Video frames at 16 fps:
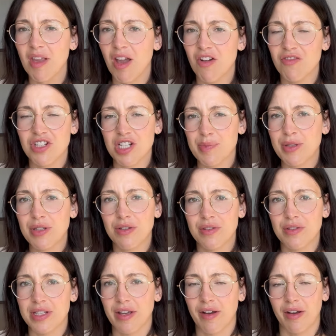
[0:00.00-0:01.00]
I've just been
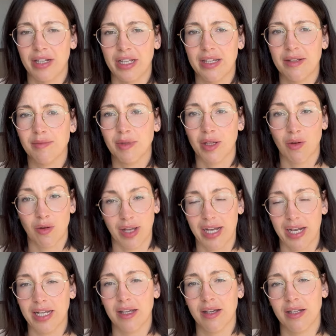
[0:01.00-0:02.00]
using honey, like
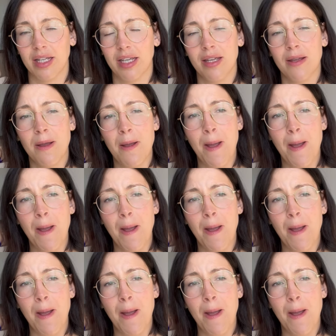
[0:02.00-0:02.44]
organic honey.